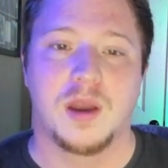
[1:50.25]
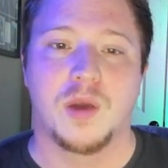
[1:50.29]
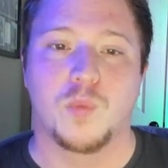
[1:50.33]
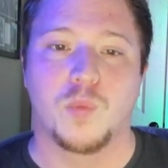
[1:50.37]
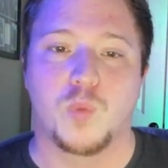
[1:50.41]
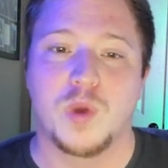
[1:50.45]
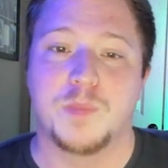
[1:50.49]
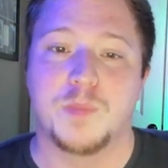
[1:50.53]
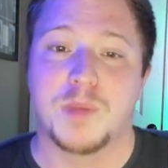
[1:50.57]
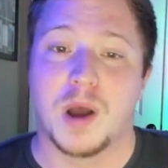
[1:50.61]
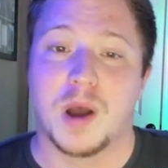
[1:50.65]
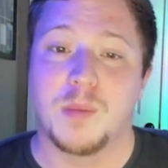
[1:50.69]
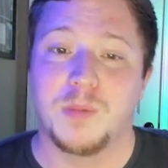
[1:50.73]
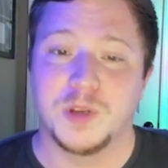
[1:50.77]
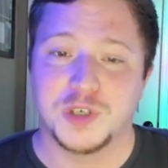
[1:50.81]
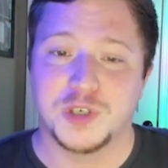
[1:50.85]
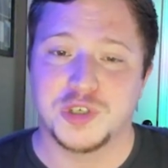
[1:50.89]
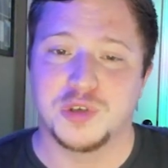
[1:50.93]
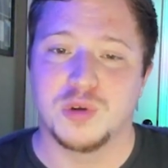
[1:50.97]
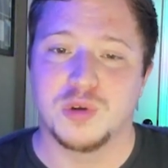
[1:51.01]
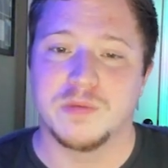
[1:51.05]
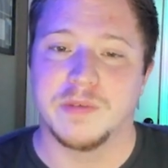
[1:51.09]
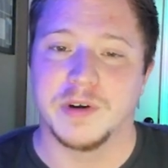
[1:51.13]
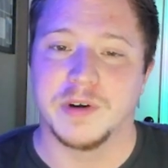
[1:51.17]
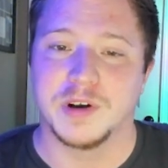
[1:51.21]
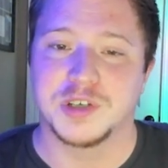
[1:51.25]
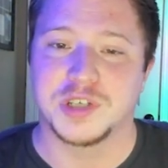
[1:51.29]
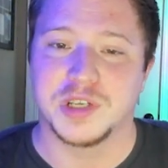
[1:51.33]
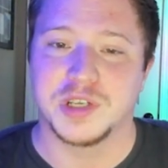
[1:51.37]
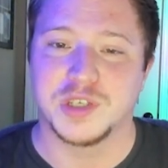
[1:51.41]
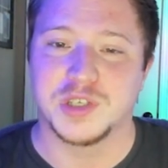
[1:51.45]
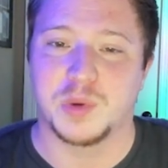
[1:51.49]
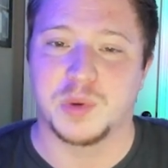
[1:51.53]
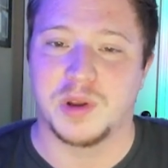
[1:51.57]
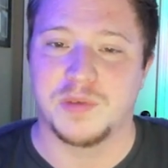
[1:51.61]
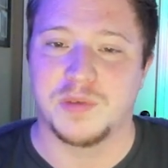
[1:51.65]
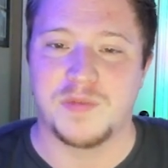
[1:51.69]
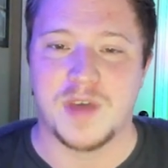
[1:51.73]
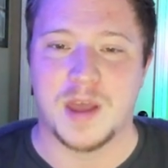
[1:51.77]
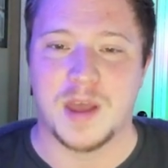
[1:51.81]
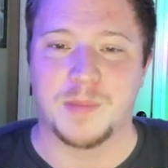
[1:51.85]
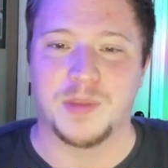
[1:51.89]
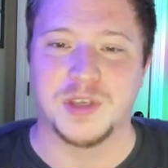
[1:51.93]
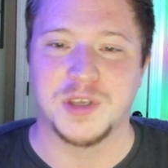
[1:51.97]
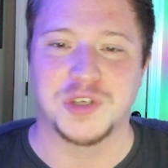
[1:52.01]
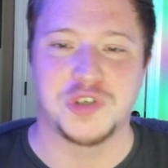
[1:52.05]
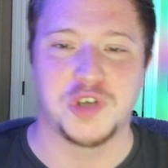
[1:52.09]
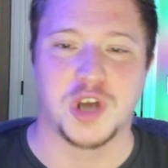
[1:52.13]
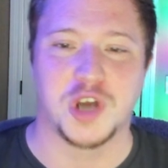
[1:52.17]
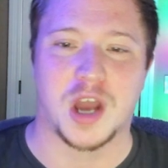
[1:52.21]
We publish new versions when a
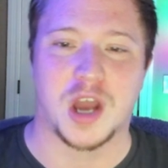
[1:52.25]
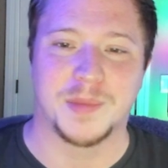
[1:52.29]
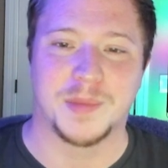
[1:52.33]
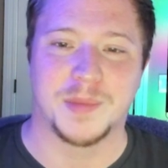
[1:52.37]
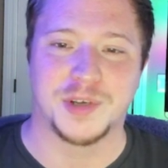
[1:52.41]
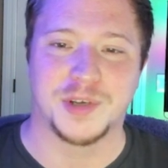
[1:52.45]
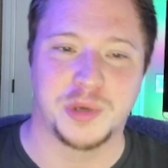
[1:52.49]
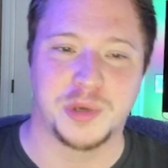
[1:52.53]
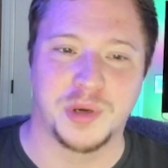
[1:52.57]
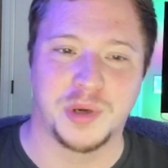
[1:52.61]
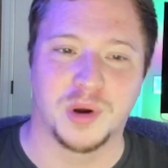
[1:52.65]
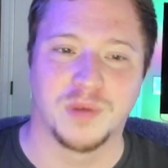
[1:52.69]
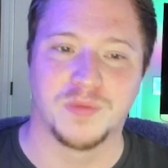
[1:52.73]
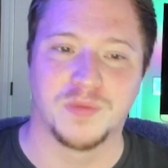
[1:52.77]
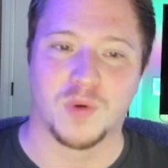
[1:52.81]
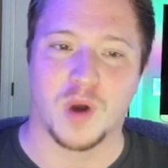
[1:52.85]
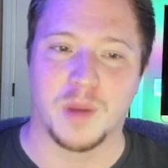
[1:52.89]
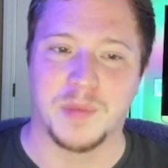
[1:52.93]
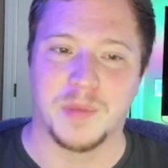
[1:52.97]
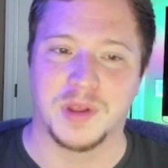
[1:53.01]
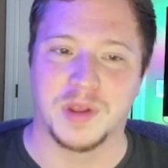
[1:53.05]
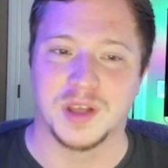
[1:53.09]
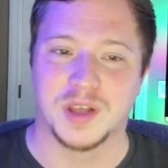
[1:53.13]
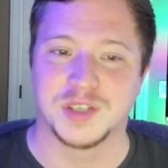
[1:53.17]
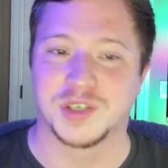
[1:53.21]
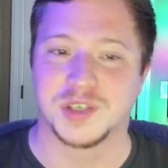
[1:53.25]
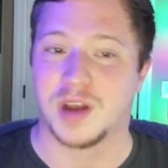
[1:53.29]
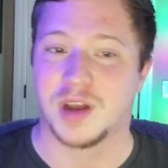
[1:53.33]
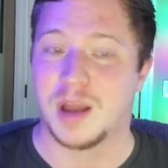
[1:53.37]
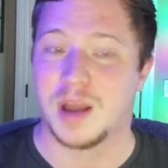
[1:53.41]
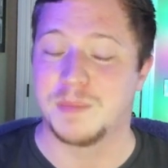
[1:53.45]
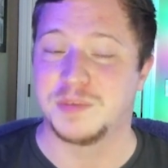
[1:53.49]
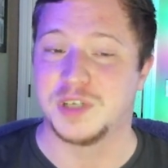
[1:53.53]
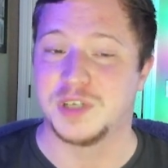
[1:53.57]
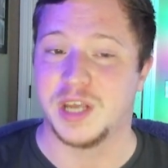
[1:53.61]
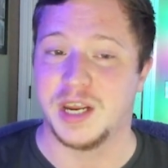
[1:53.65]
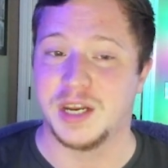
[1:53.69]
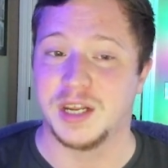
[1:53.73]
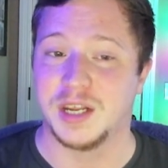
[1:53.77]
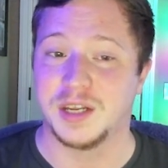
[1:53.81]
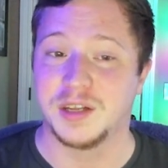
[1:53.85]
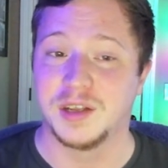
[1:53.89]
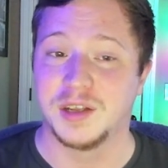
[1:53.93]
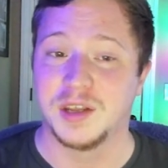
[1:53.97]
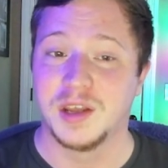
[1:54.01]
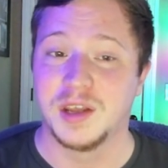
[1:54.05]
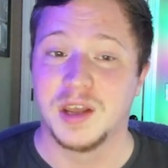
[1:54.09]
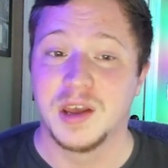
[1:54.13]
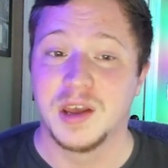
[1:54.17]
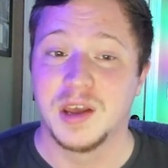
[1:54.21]
family's geometry or formulas are updated.
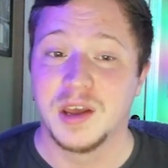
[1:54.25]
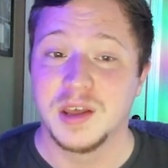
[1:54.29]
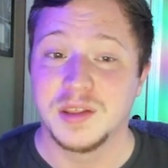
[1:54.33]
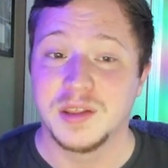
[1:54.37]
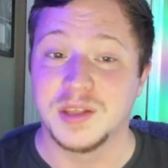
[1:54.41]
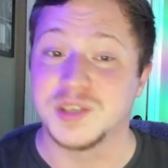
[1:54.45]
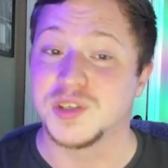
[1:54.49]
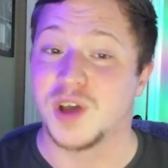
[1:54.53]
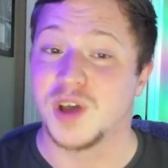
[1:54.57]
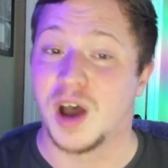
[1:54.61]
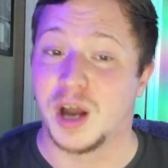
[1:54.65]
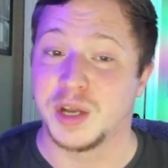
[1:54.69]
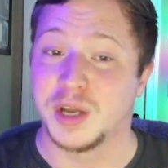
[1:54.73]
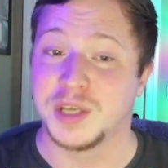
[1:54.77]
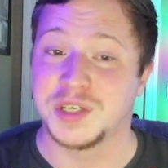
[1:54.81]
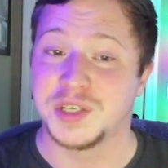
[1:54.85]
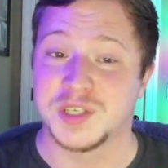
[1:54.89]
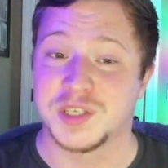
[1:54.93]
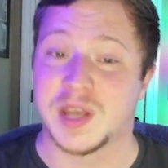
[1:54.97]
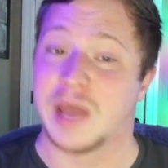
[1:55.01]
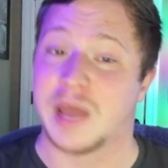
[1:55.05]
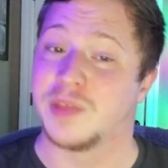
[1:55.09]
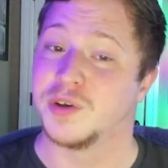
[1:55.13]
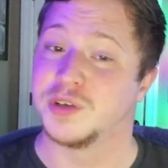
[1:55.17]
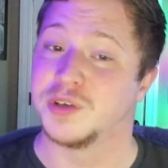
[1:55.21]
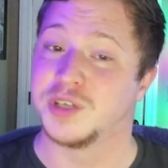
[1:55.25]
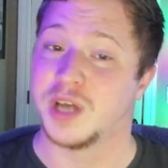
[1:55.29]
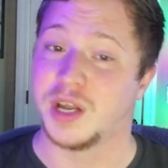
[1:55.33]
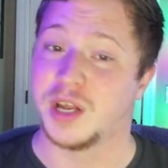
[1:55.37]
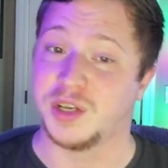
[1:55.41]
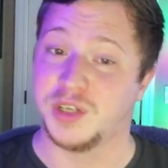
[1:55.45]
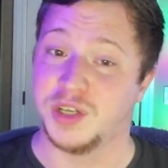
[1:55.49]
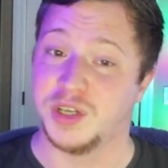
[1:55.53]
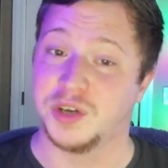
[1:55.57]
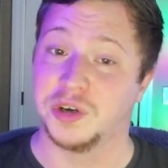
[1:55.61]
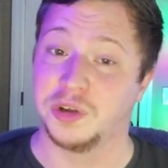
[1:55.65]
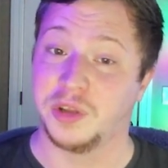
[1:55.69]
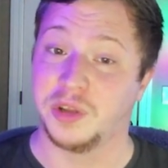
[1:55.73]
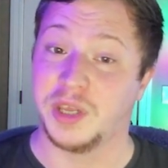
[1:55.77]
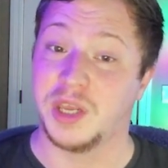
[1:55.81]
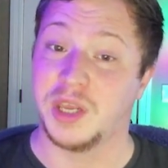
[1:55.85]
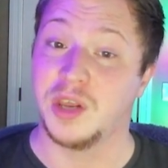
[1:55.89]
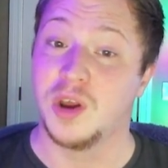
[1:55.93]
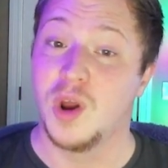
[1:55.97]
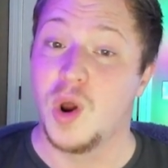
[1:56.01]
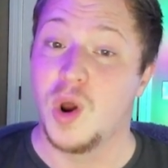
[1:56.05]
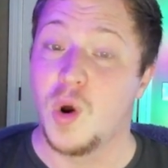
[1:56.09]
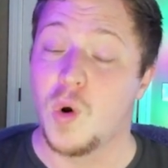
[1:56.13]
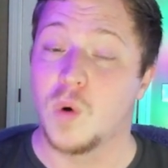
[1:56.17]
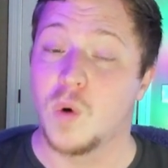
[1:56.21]
This audit is either done yearly
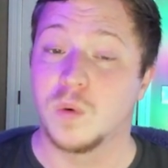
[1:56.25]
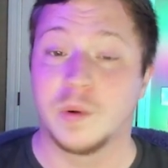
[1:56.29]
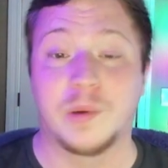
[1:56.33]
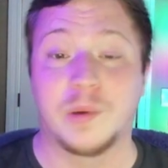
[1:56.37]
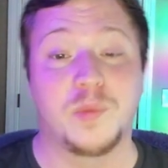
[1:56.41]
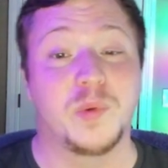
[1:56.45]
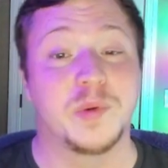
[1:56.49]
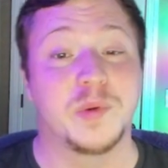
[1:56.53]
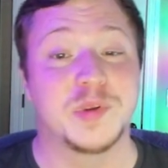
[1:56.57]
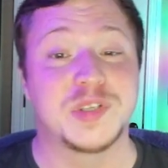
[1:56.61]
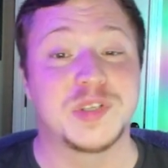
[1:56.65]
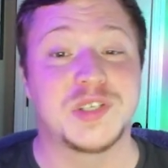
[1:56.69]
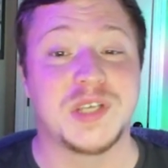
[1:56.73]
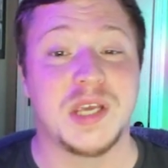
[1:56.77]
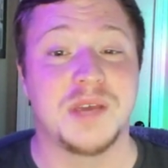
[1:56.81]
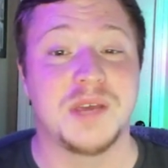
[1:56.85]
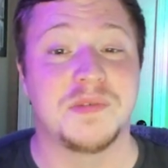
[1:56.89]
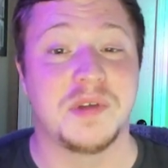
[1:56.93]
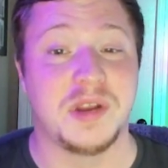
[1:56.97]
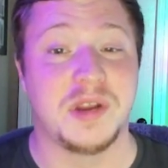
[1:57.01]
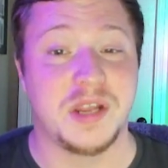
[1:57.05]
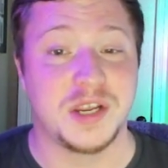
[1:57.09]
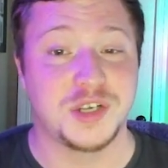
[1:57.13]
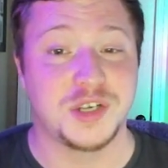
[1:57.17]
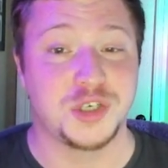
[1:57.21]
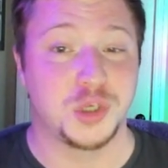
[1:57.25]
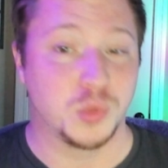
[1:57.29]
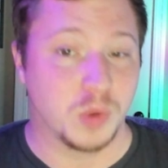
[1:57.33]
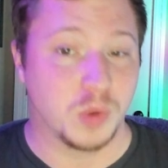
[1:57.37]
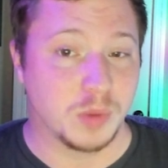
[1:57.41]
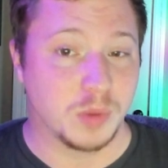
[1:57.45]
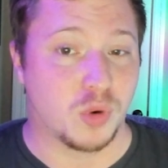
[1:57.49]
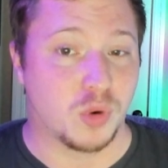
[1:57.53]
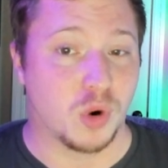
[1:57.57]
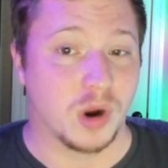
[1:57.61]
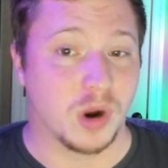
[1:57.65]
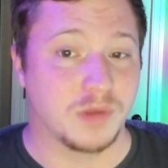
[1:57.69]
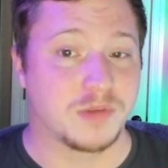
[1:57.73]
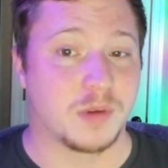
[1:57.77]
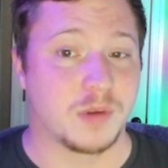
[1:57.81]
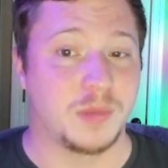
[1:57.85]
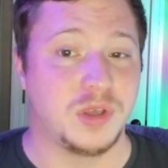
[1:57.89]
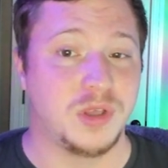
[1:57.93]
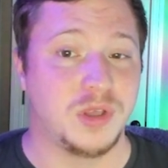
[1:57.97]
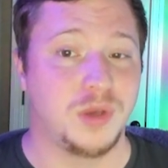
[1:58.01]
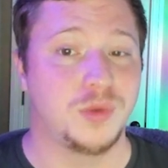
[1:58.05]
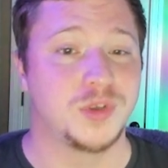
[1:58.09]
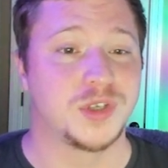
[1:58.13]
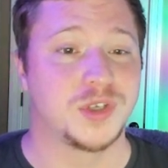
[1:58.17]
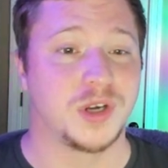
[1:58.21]
or when we receive an issue report from a
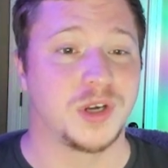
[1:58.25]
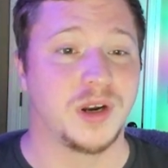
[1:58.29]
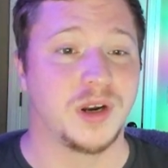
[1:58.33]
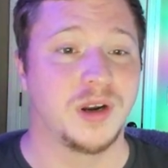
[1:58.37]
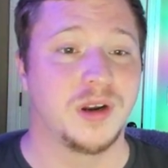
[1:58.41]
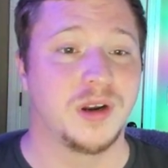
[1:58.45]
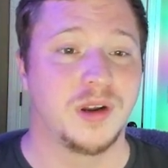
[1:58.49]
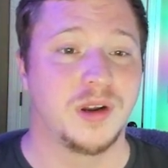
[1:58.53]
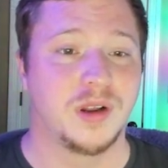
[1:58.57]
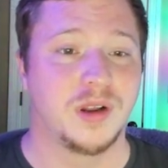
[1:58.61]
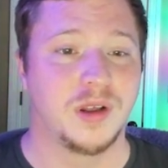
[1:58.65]
user.